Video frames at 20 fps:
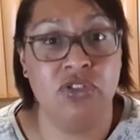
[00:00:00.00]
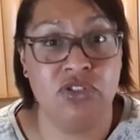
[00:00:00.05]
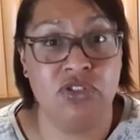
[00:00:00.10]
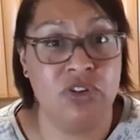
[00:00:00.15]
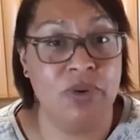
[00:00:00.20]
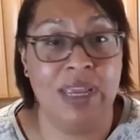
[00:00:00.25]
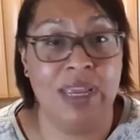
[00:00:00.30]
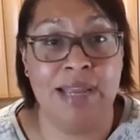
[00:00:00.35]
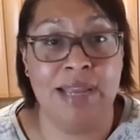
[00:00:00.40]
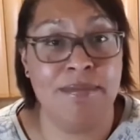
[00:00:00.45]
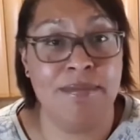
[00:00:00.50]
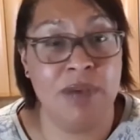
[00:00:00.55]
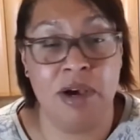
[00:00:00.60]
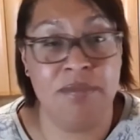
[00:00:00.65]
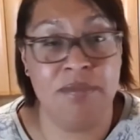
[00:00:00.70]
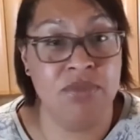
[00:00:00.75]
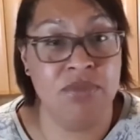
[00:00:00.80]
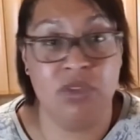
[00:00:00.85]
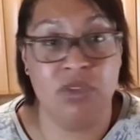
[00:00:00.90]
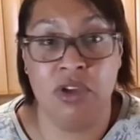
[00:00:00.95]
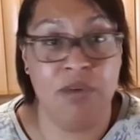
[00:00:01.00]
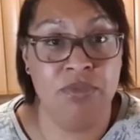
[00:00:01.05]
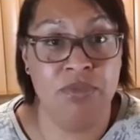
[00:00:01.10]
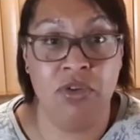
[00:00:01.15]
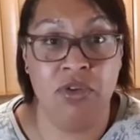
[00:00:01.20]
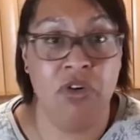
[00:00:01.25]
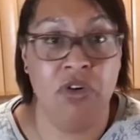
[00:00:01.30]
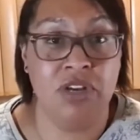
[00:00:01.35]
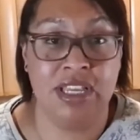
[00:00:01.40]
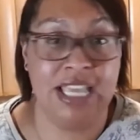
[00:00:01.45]
doing, but I'm
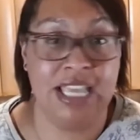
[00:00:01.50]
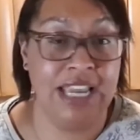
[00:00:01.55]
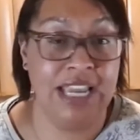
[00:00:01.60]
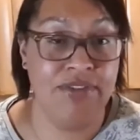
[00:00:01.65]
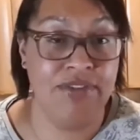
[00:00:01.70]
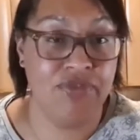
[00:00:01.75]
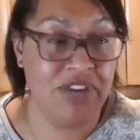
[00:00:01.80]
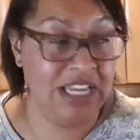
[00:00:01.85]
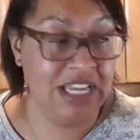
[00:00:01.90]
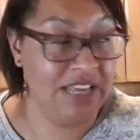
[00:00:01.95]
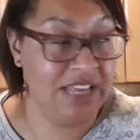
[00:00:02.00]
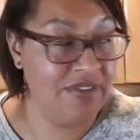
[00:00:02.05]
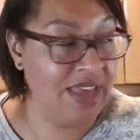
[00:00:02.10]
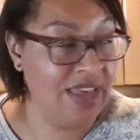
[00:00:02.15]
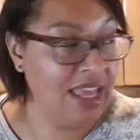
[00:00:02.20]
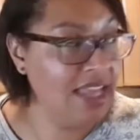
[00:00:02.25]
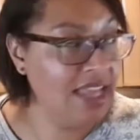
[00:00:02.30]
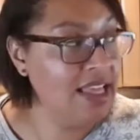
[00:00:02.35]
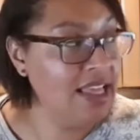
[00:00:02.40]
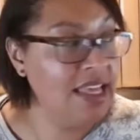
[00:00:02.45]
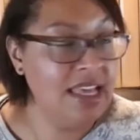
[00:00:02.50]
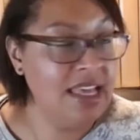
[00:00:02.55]
not keen for any of it.